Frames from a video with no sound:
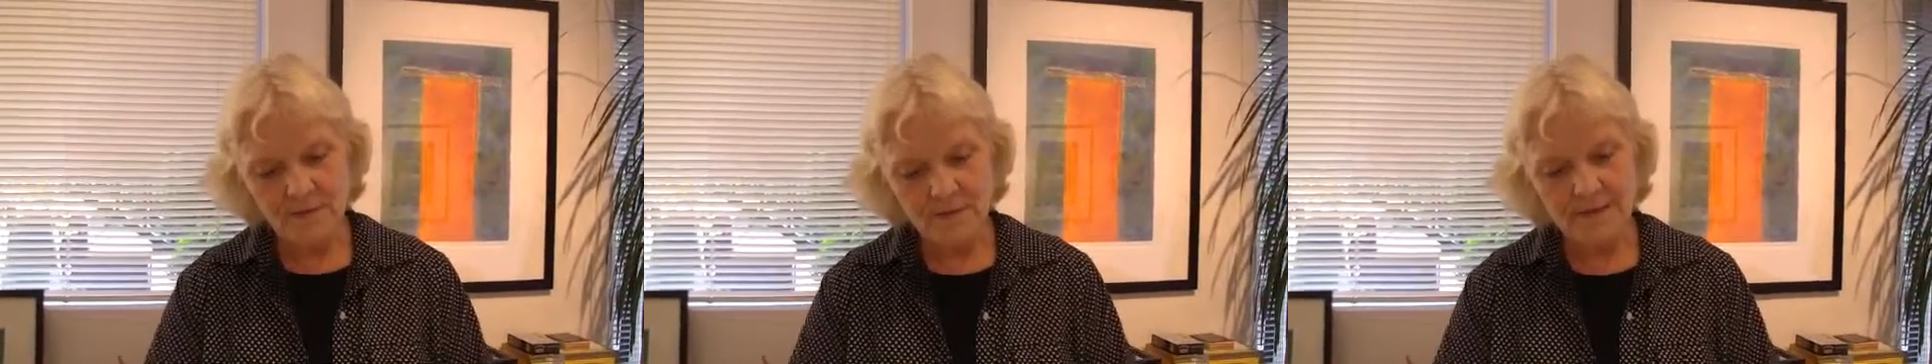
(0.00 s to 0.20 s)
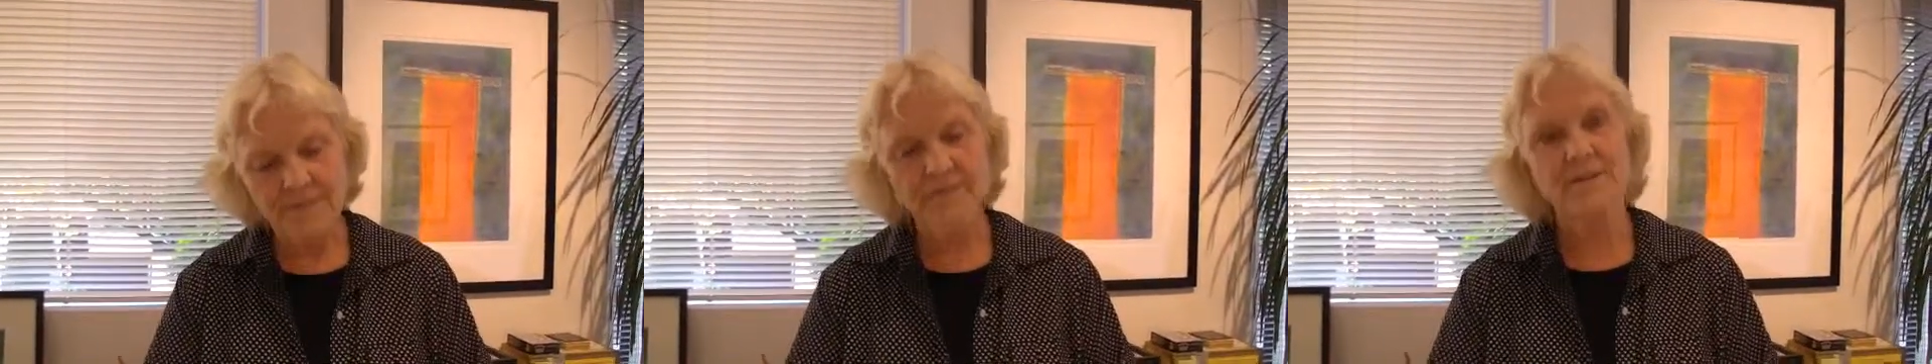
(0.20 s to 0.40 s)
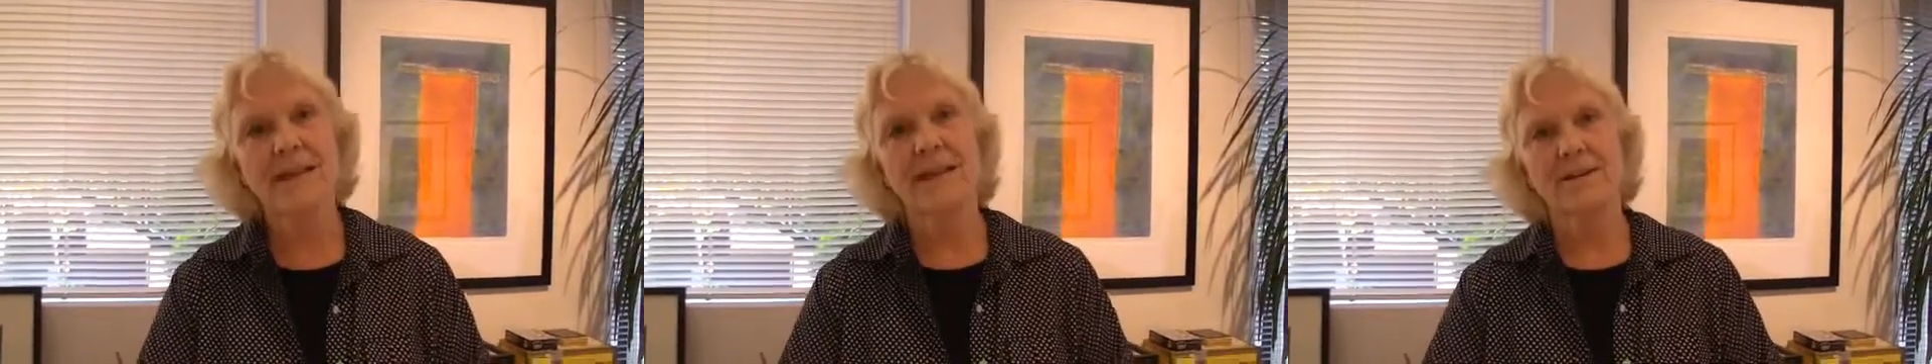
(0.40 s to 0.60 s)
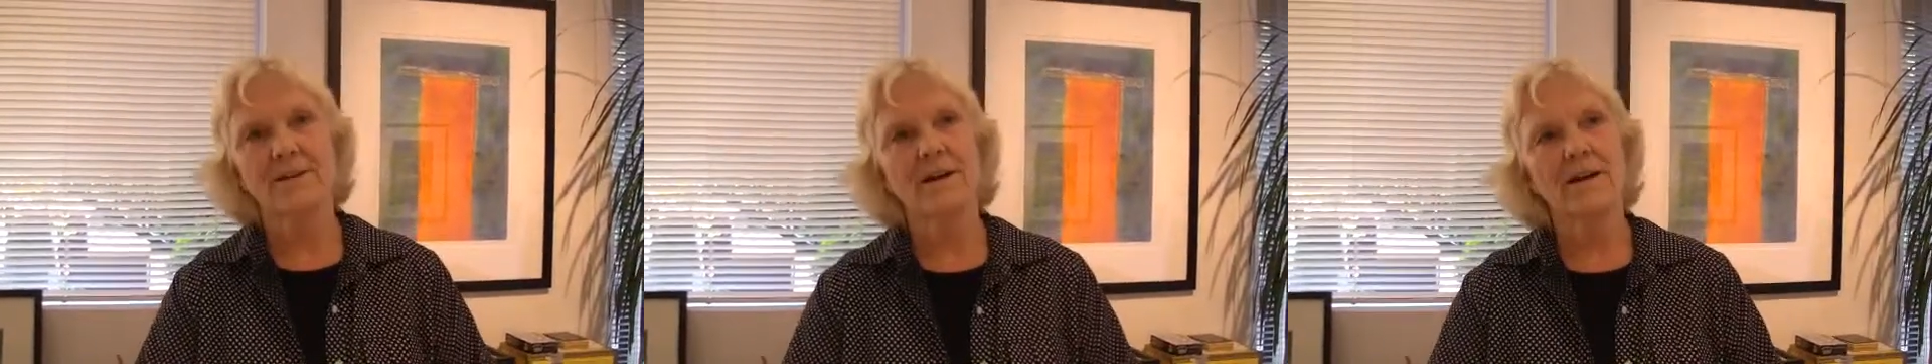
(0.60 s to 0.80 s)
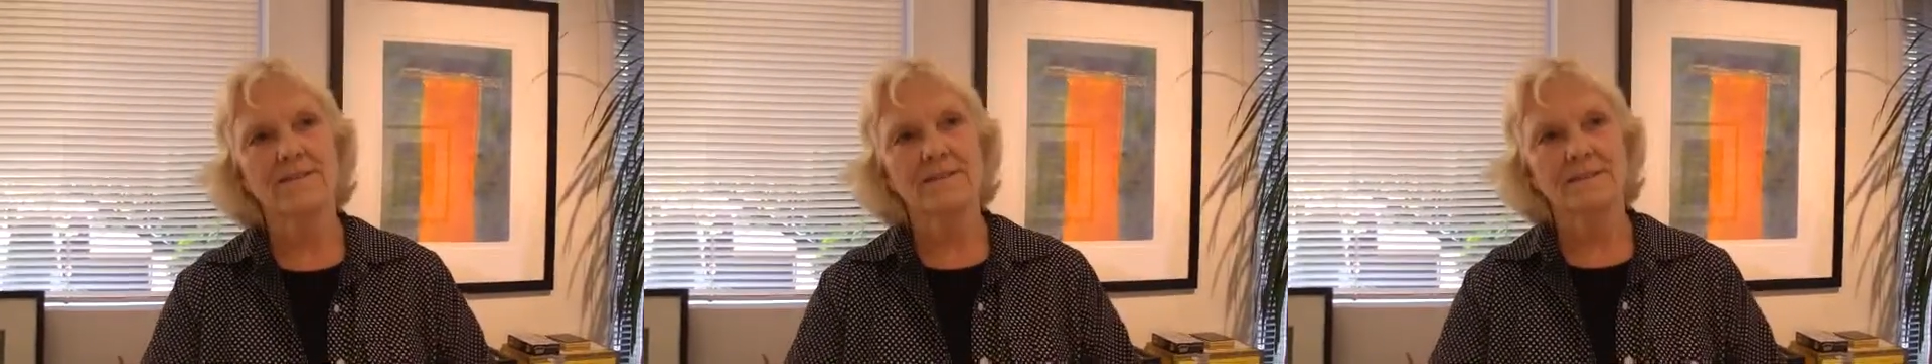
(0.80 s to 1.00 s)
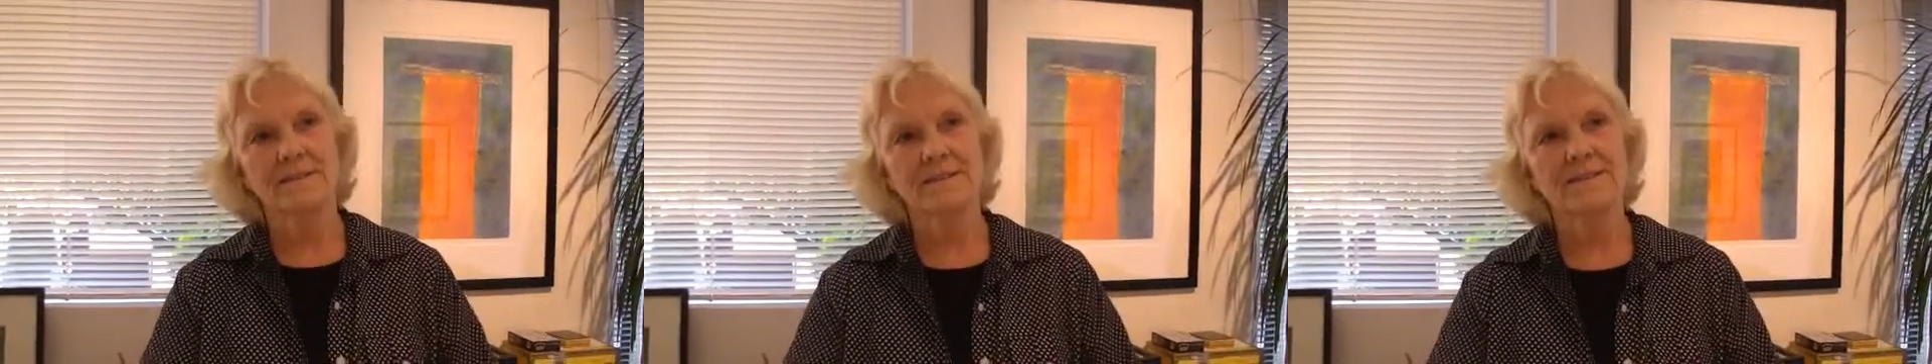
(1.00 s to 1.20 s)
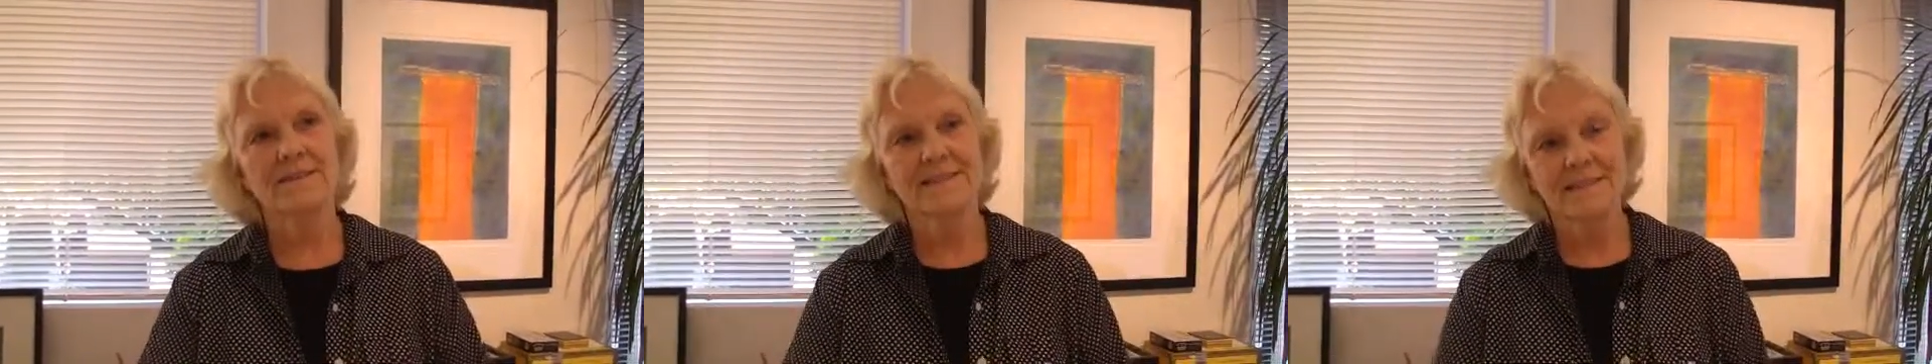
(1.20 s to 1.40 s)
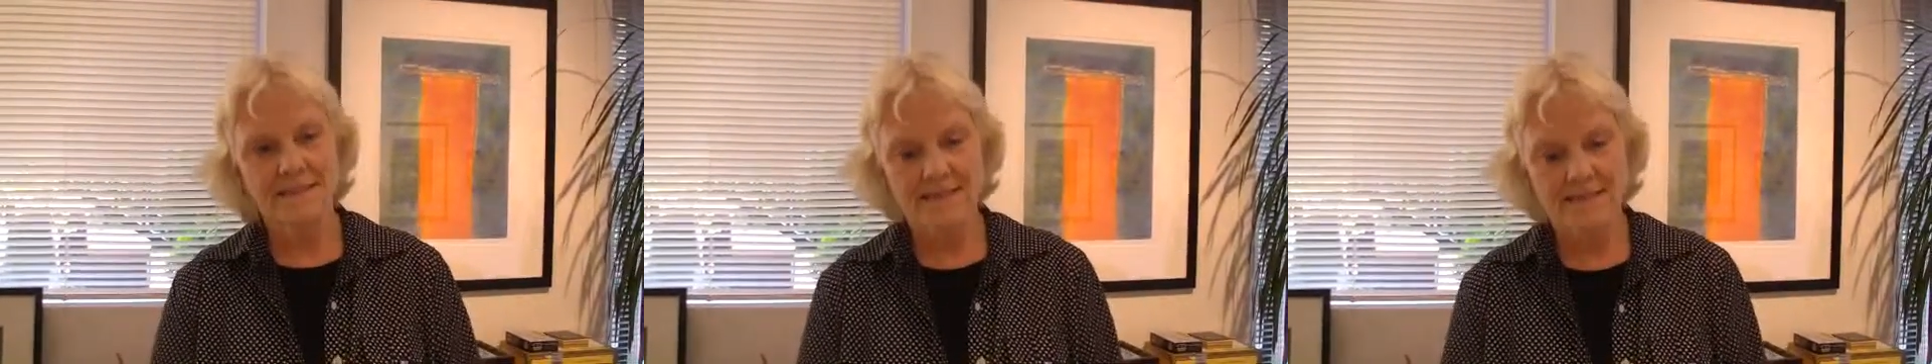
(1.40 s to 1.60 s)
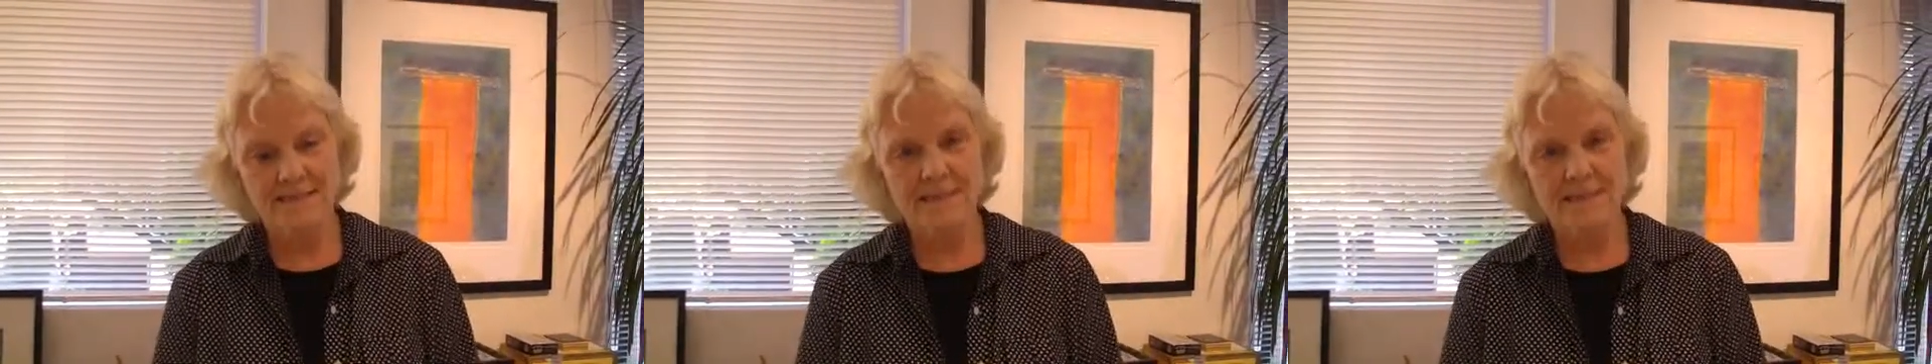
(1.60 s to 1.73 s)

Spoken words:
lift that off, and